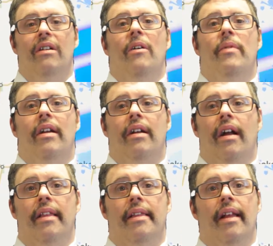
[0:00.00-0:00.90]
It'll be
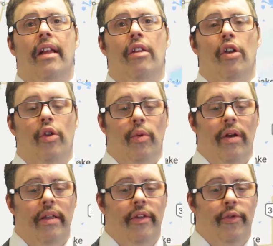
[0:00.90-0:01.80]
gusting to
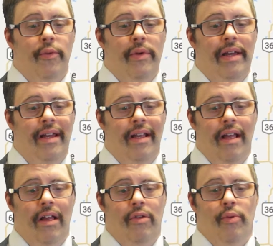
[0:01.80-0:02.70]
23.
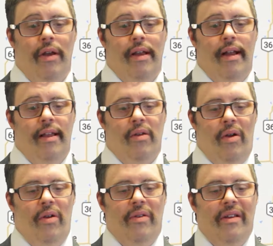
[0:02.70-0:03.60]
That's right, getting
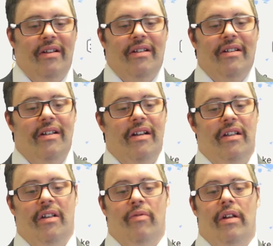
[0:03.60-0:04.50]
cold.
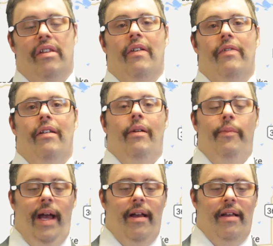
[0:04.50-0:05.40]
And the relative
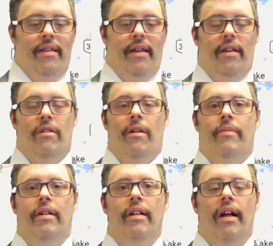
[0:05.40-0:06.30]
humidity is going
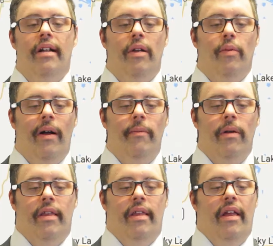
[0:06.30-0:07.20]
to be
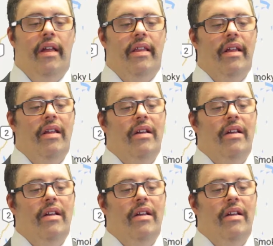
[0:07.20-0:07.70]
91%.